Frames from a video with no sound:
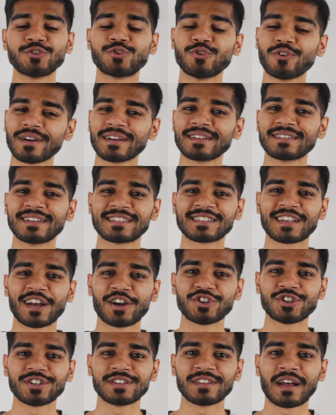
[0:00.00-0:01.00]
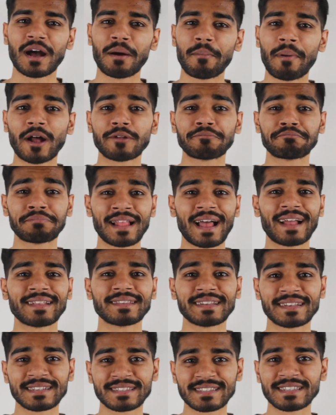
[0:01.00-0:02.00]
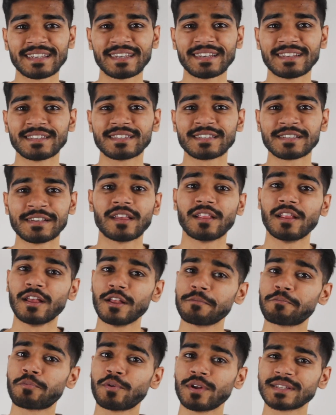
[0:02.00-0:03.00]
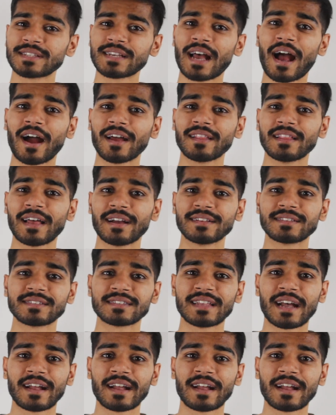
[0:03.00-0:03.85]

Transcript: And during a discussion about planting seeds, the little prince highlights